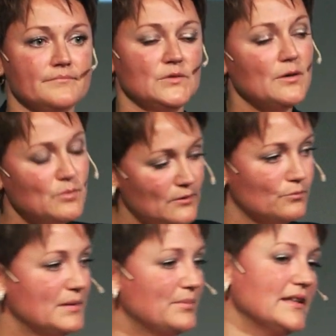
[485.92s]
Yeah, well,
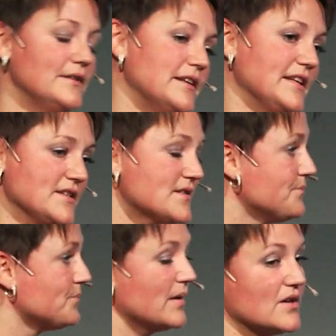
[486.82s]
we believe it
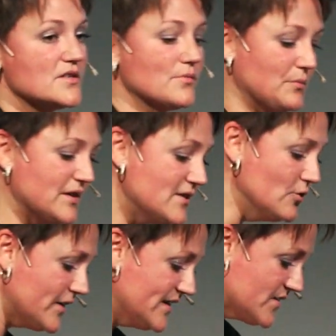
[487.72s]
is. Because when we
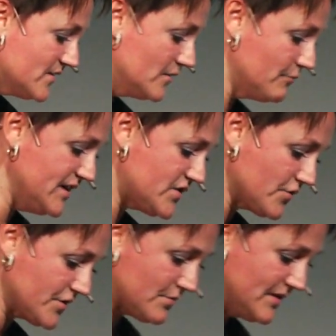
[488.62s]
look into the research,